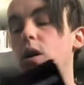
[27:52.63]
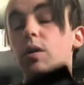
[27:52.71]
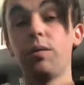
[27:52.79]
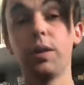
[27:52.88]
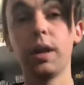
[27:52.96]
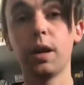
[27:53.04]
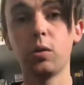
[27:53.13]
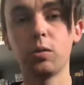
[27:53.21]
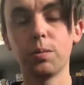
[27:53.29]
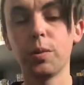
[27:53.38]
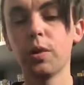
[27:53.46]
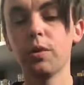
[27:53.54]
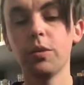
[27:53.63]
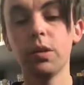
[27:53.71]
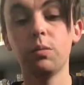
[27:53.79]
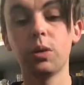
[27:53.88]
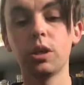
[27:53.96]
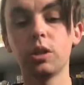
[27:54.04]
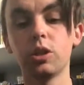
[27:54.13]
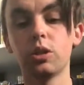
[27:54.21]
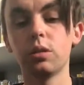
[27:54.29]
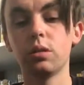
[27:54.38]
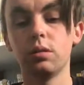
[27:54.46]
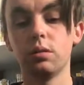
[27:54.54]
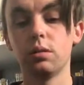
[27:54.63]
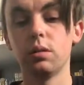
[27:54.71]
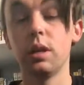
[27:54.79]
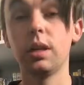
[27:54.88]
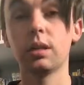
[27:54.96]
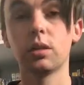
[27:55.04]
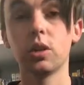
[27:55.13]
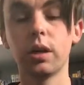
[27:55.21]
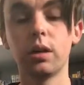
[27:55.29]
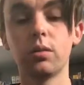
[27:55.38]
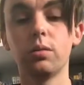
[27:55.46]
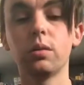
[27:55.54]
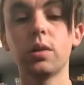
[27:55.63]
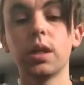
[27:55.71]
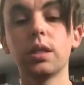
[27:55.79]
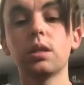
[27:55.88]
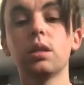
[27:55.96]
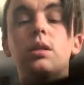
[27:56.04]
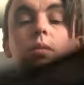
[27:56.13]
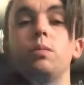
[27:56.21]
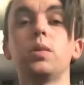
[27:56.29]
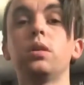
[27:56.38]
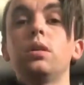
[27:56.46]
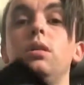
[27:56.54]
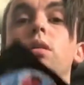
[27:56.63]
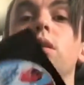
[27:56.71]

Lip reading: of the old movie, which is a childhood classic, but